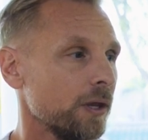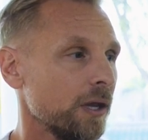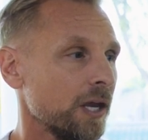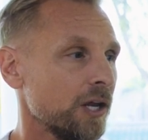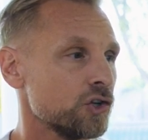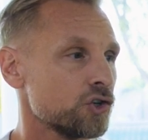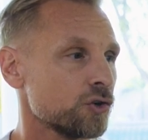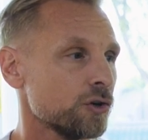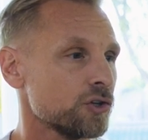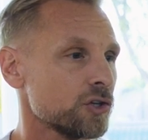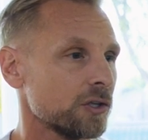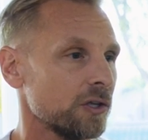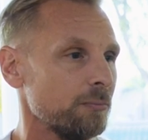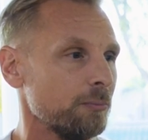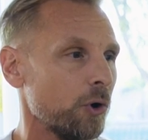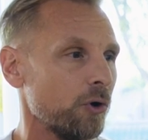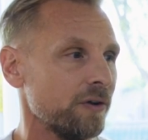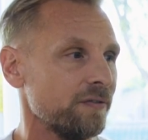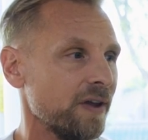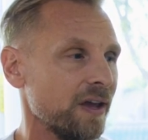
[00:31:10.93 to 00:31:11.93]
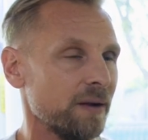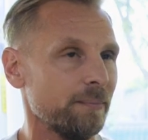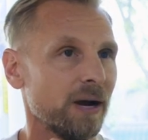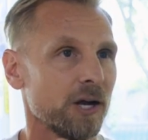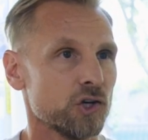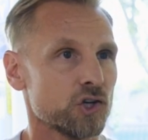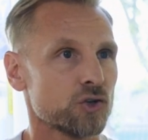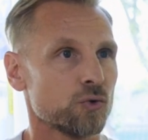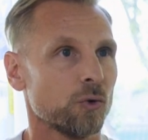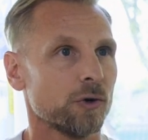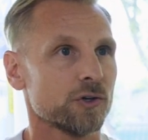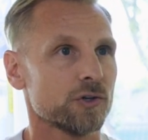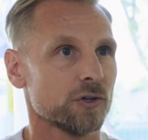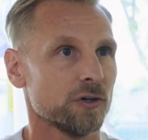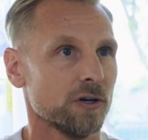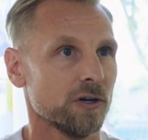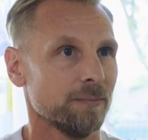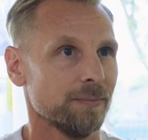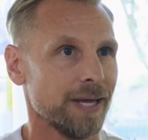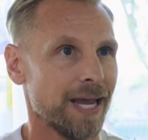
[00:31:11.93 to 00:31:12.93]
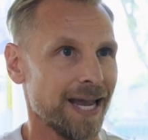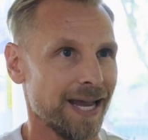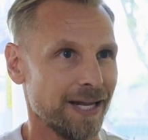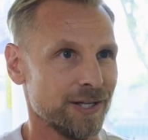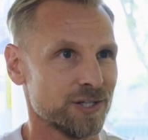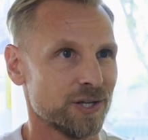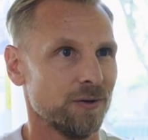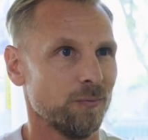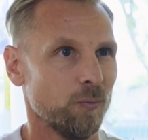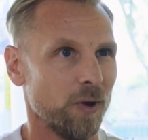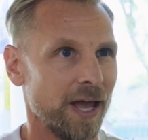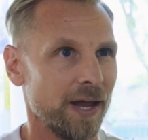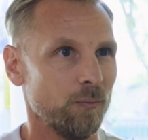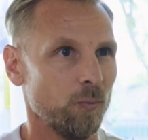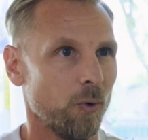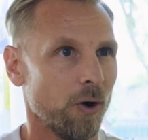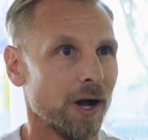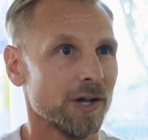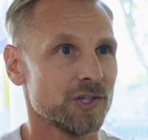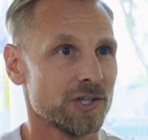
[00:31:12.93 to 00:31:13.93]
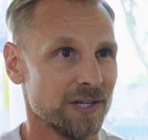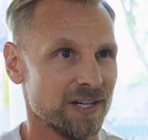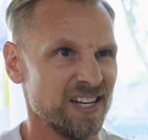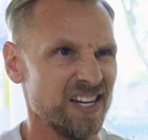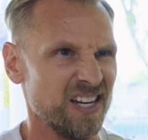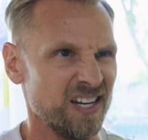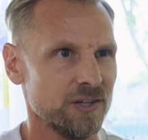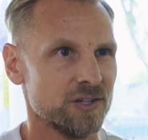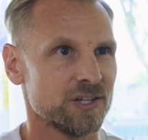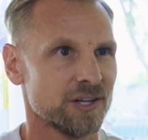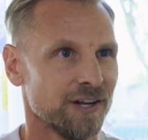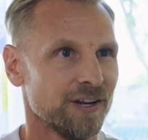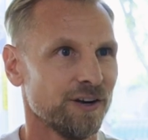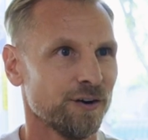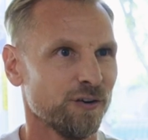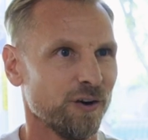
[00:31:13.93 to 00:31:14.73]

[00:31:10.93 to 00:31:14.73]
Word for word: intrinsically motivated by short-term gains and, and wants and needs.